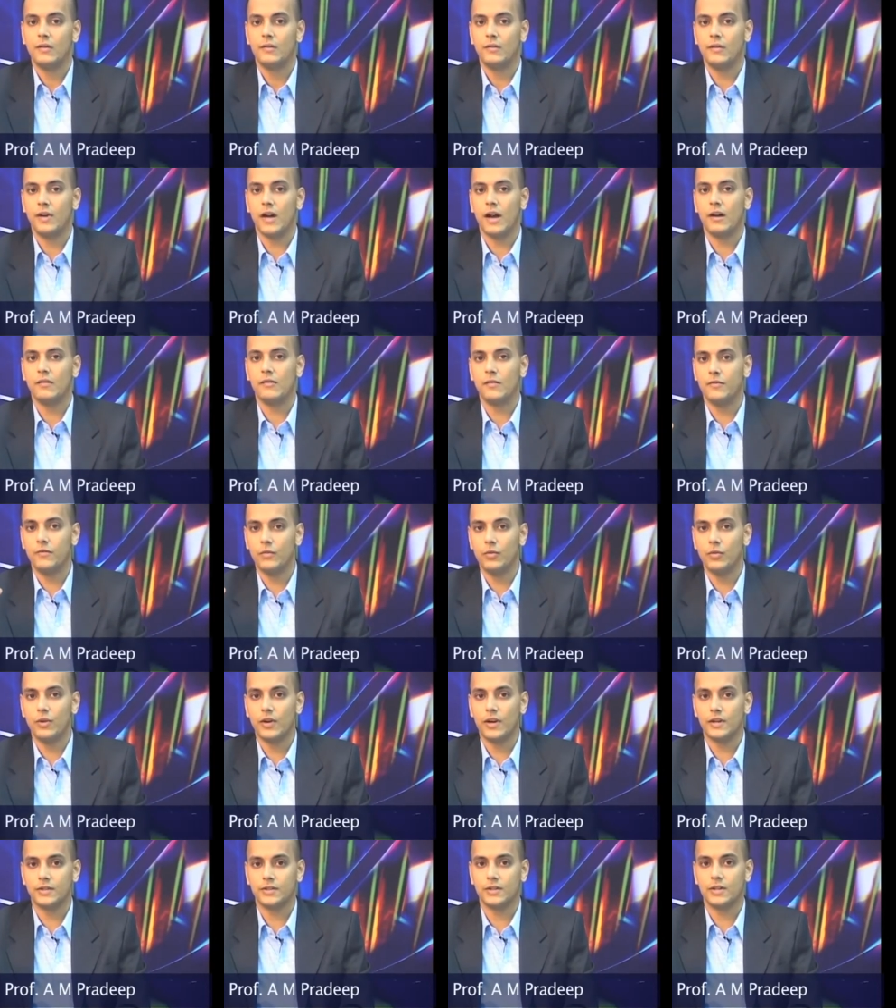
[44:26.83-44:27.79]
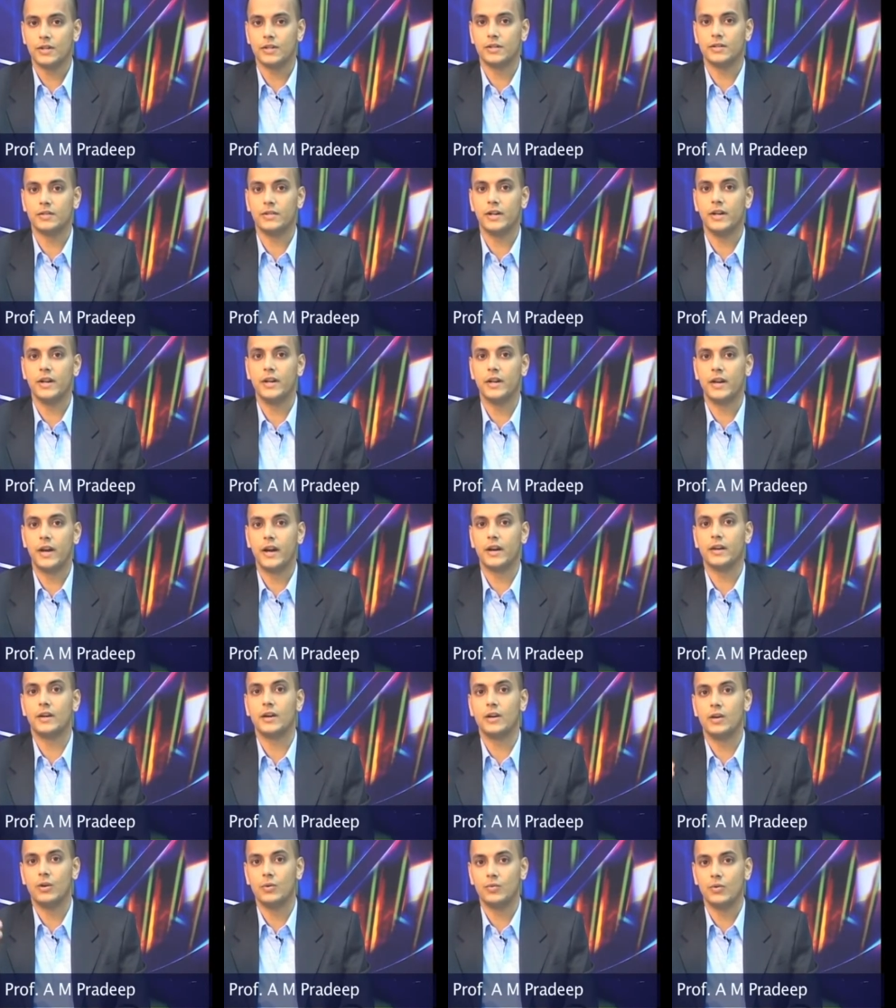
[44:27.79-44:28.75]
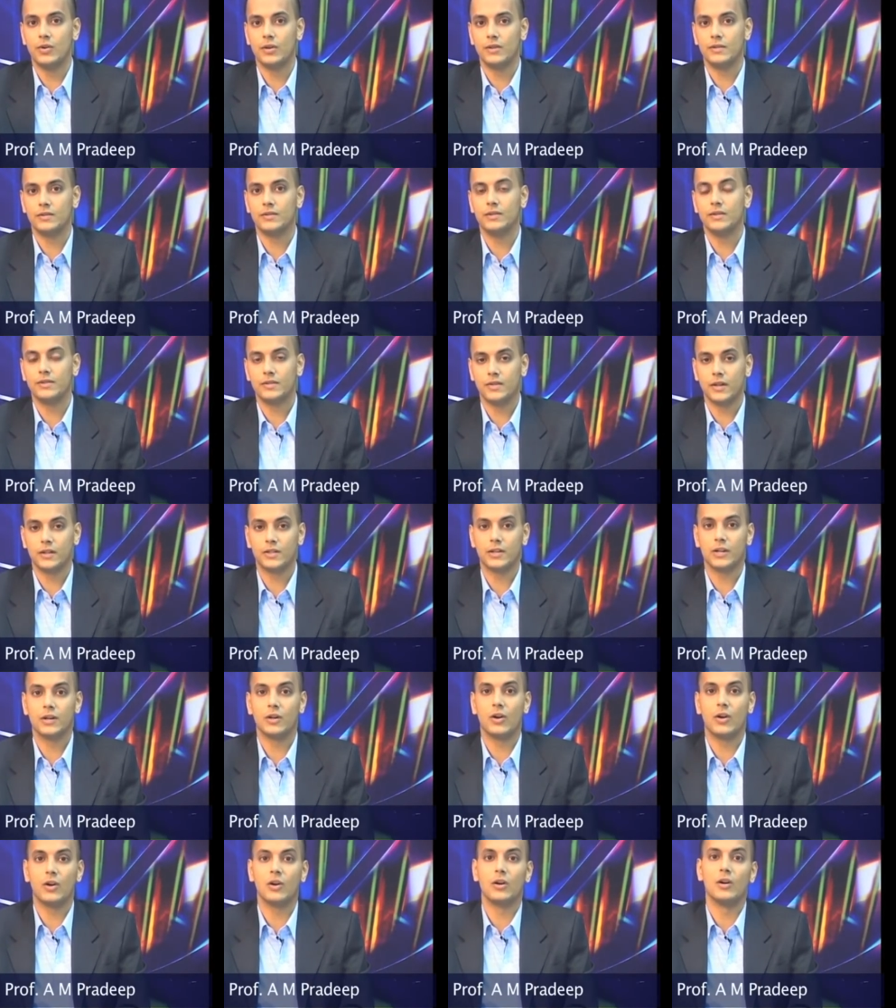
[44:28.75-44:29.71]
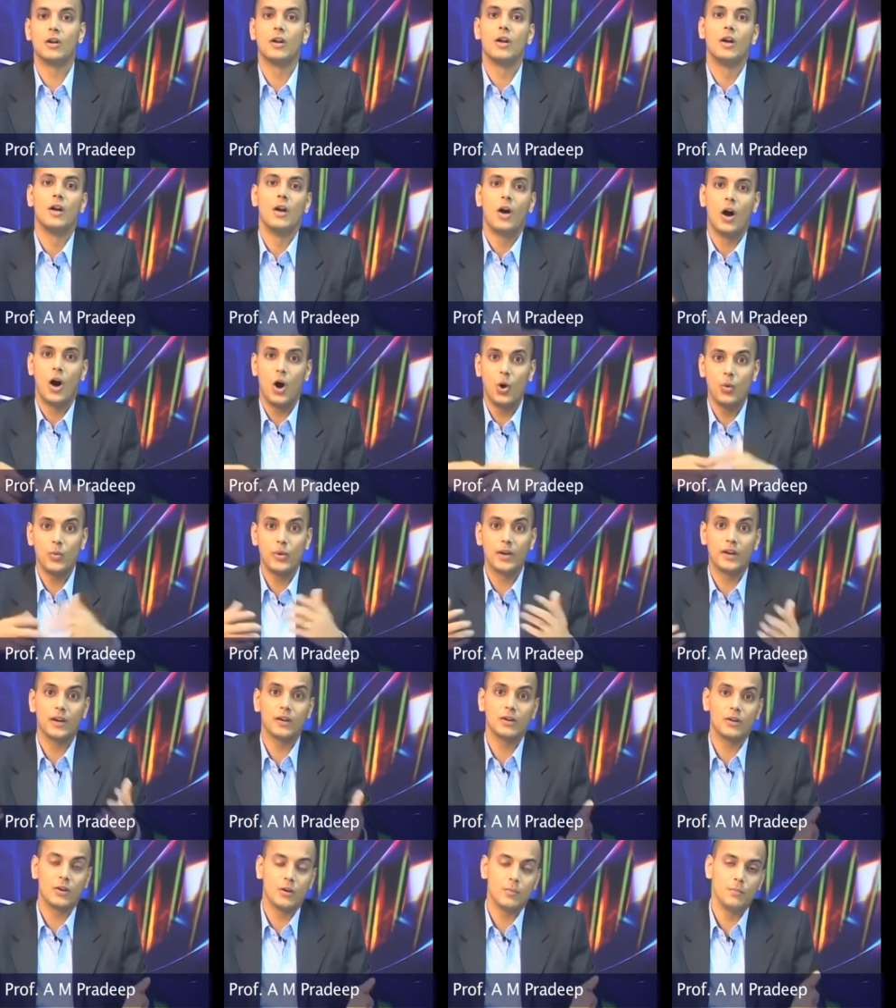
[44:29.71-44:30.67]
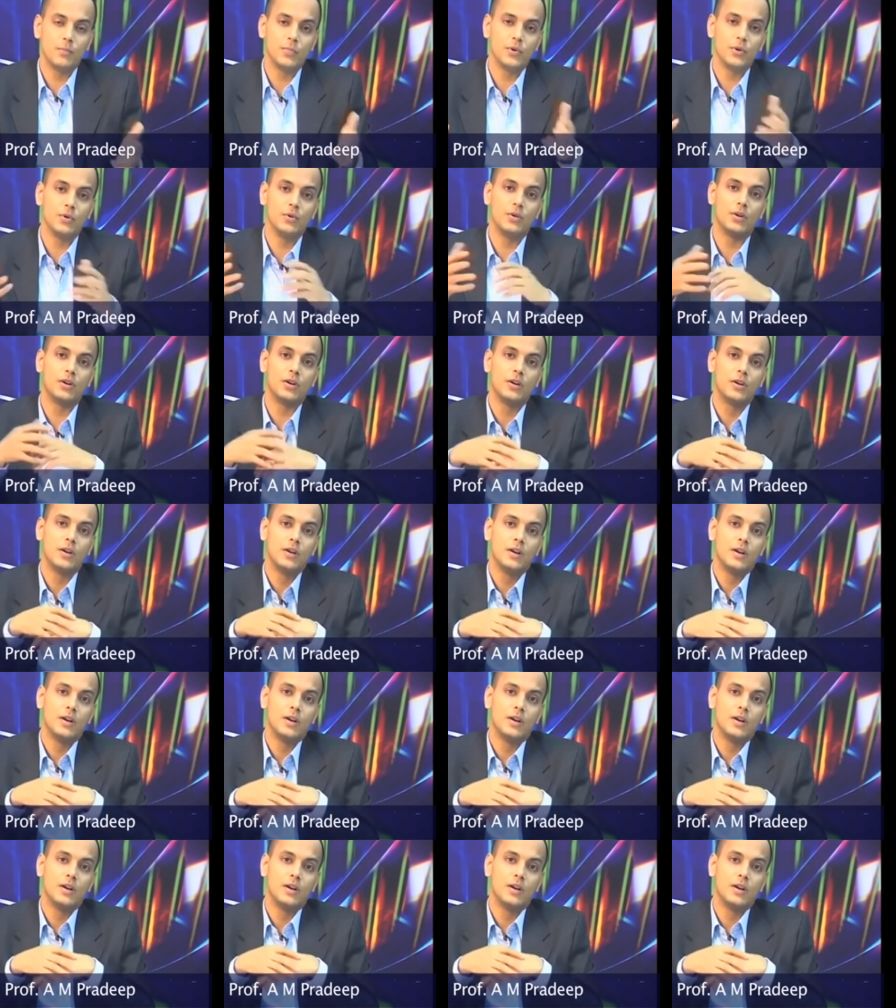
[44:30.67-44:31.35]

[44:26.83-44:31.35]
We have a few lectures dedicated towards discussion on how we can compute